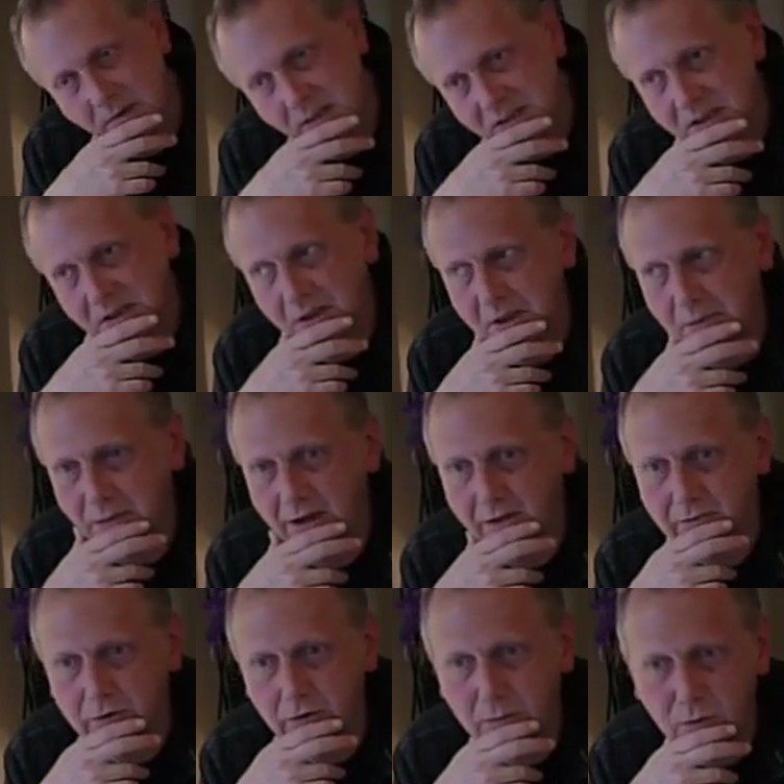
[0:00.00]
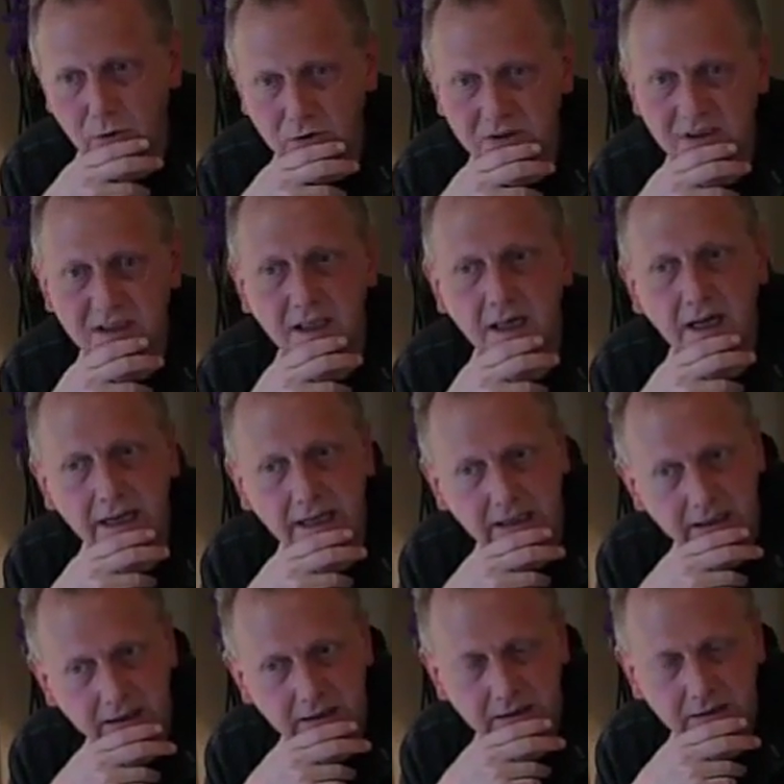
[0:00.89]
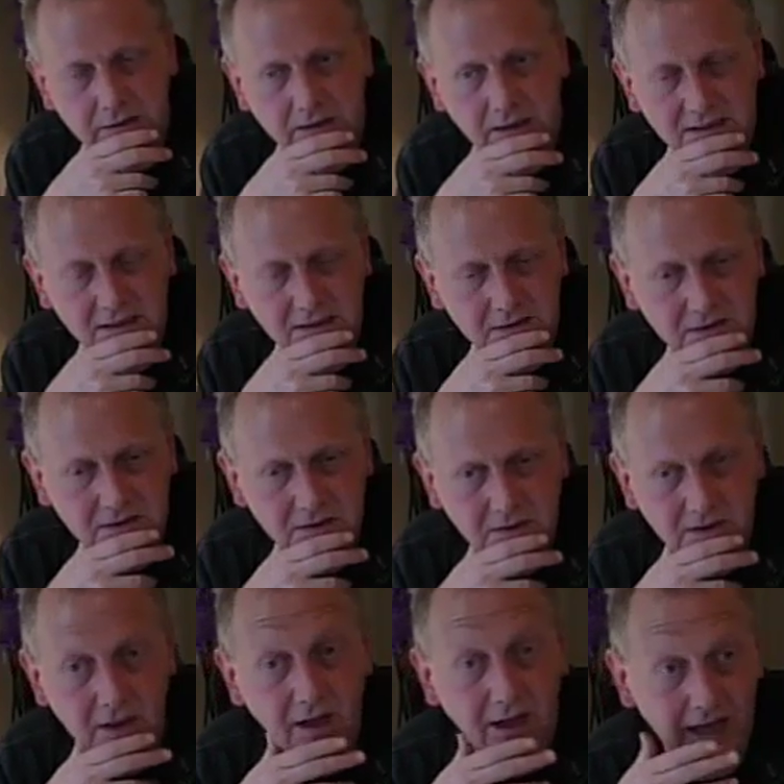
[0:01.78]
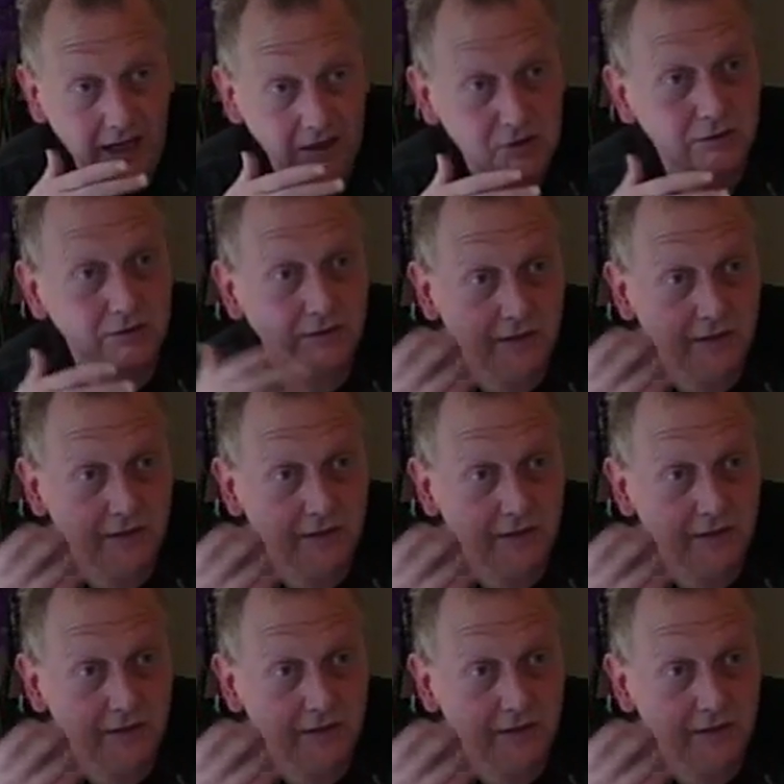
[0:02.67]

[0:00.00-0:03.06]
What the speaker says: a certain amount for, more styling. I tend not to do the actual